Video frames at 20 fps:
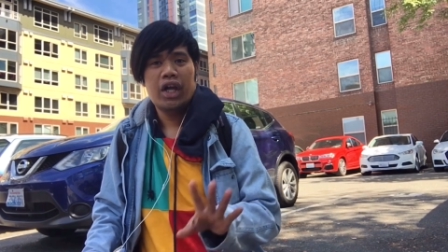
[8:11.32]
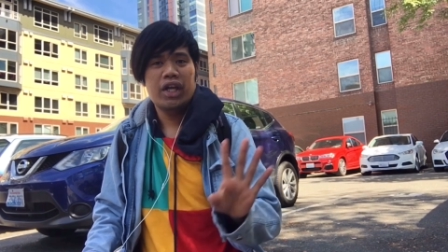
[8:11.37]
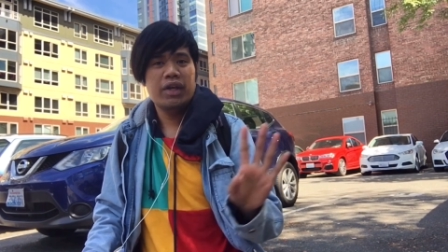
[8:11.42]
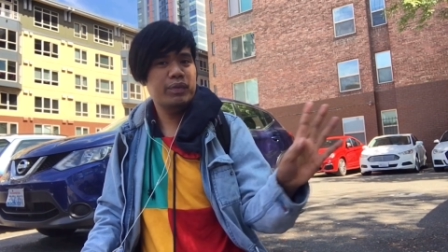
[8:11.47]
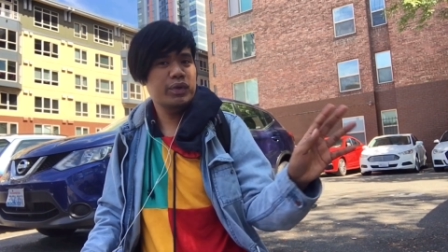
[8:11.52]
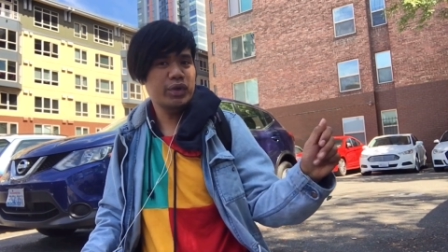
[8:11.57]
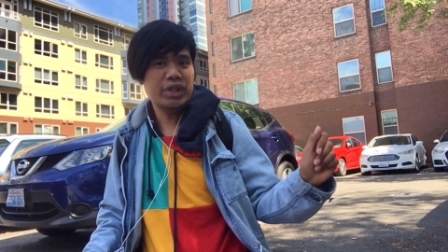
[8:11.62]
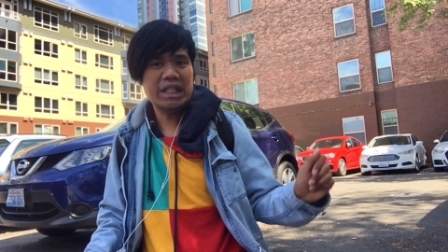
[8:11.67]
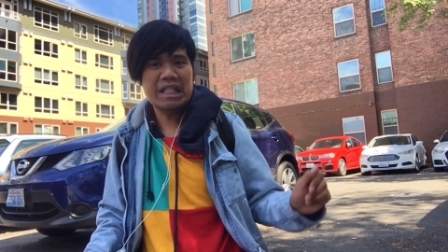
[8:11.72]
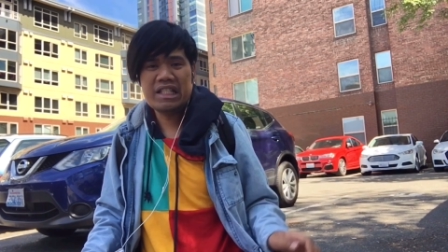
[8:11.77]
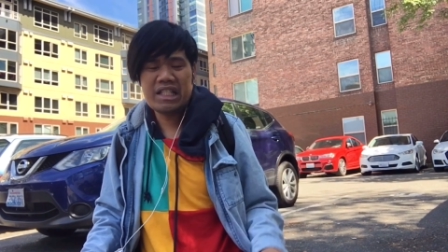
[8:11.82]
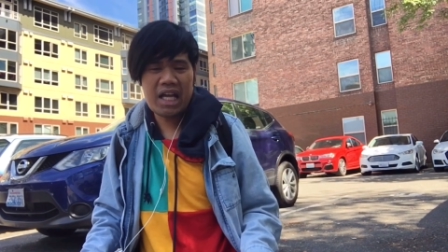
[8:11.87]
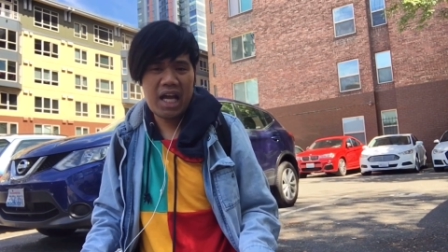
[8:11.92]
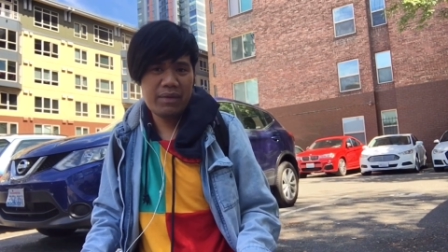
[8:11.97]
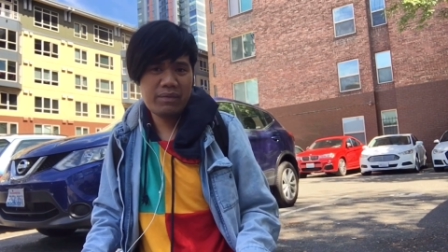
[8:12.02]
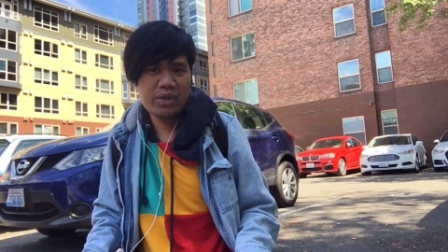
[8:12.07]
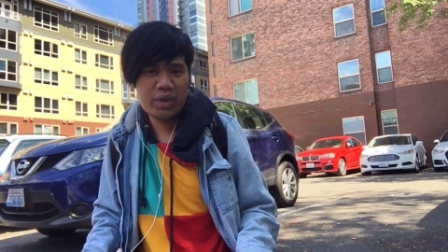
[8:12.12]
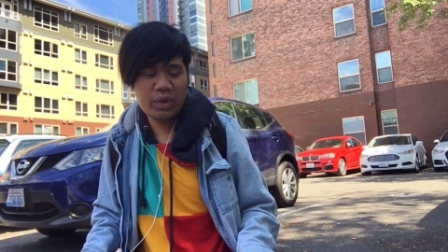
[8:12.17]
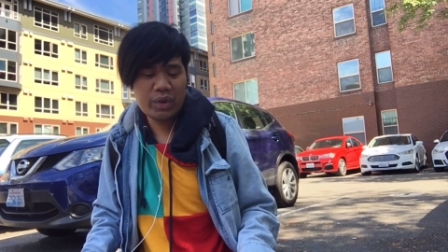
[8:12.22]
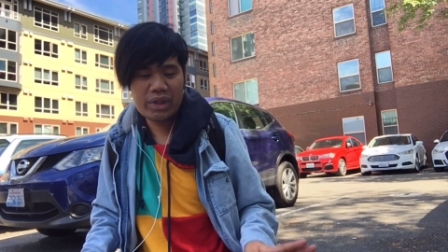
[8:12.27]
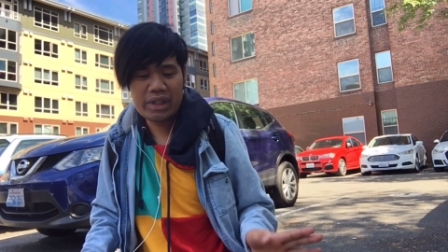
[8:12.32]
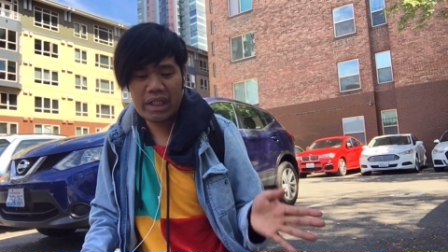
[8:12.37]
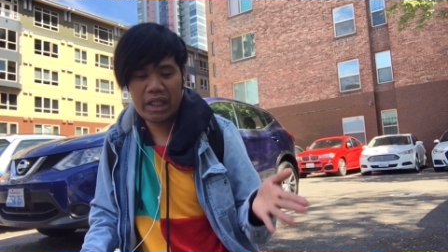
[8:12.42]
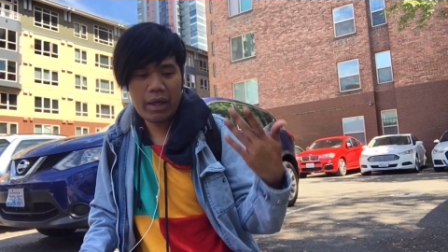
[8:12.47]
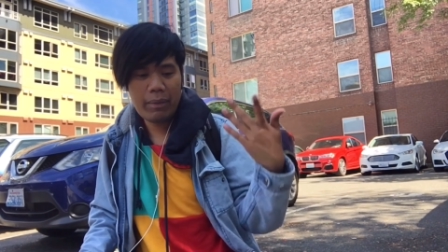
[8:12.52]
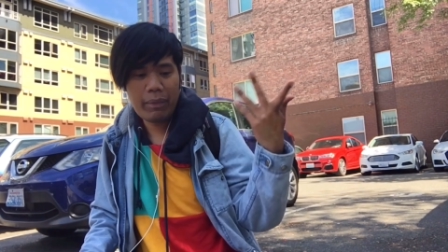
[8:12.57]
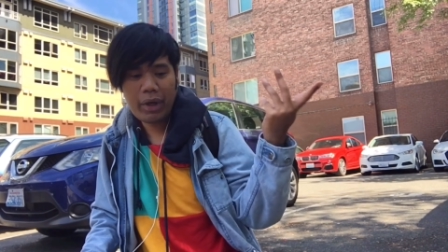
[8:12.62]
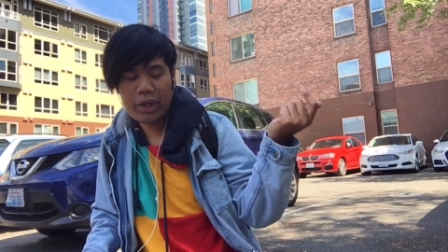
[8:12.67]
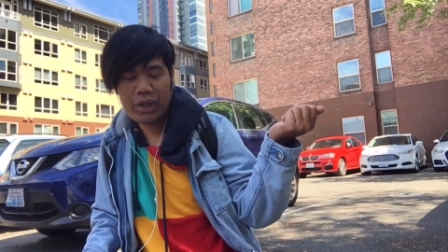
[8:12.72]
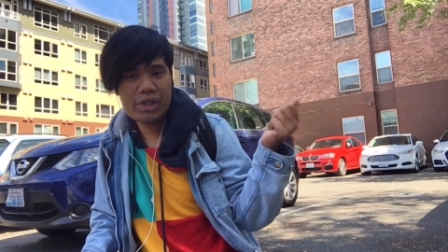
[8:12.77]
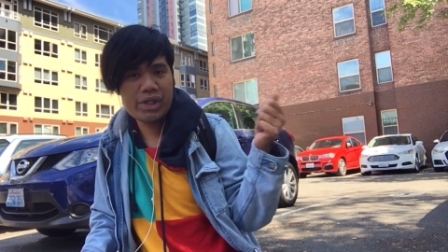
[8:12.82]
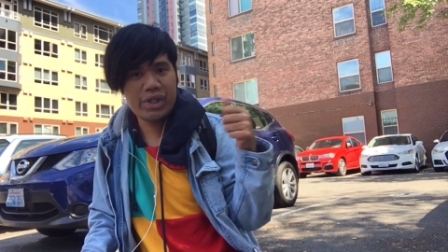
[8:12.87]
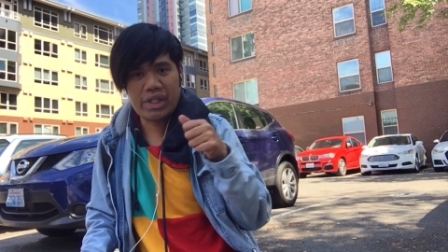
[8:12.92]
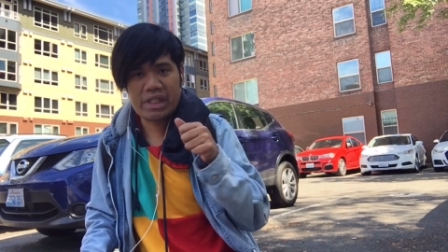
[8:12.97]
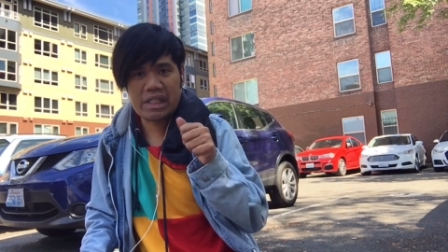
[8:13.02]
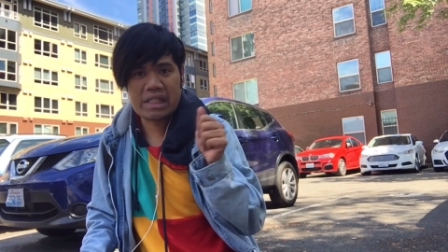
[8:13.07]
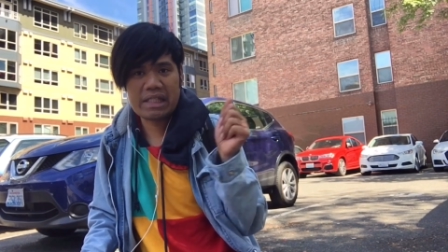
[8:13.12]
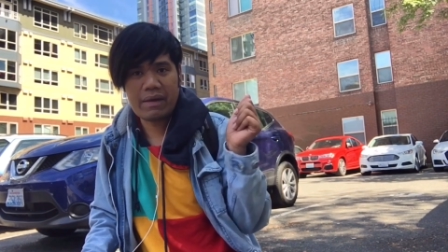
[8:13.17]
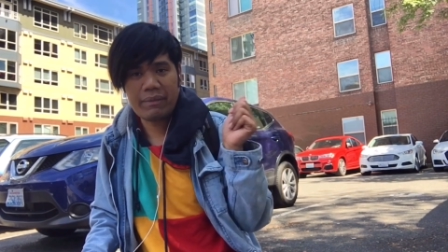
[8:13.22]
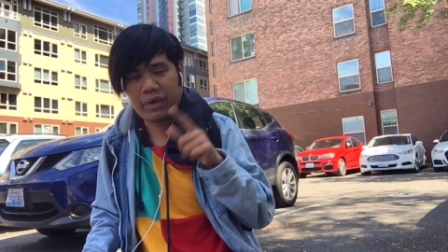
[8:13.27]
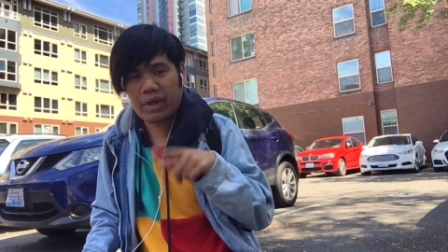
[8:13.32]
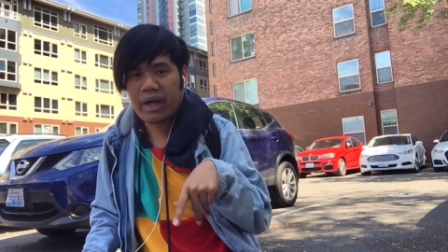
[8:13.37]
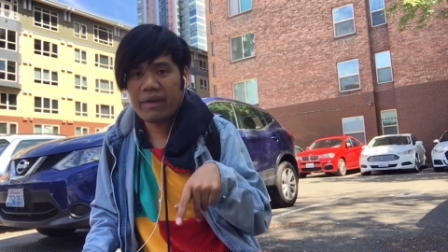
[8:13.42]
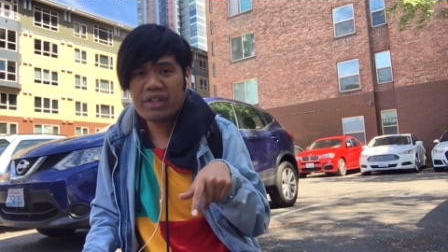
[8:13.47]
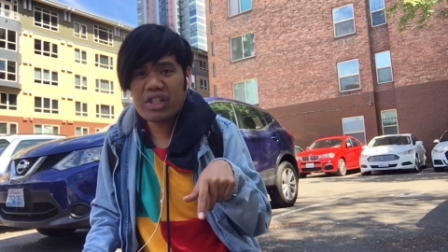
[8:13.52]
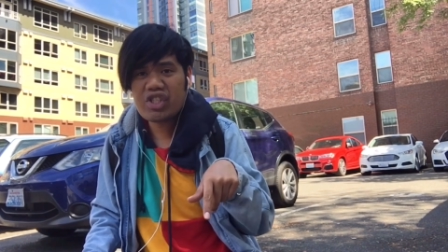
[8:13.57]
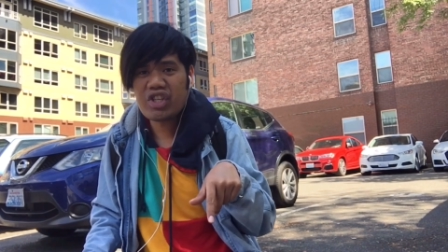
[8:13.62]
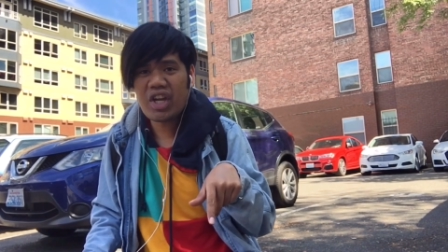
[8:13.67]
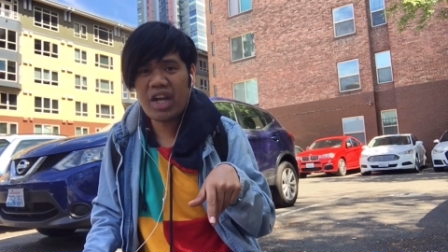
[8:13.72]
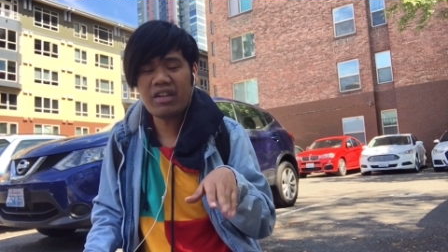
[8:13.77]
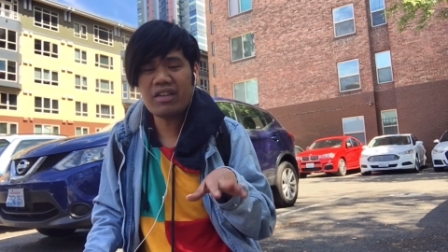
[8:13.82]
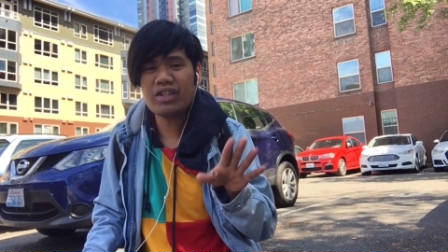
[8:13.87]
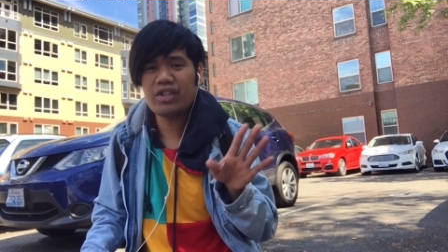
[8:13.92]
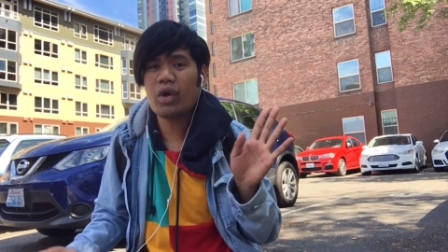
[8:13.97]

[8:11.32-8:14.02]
if you need time to think about it, to subscribe this the channel,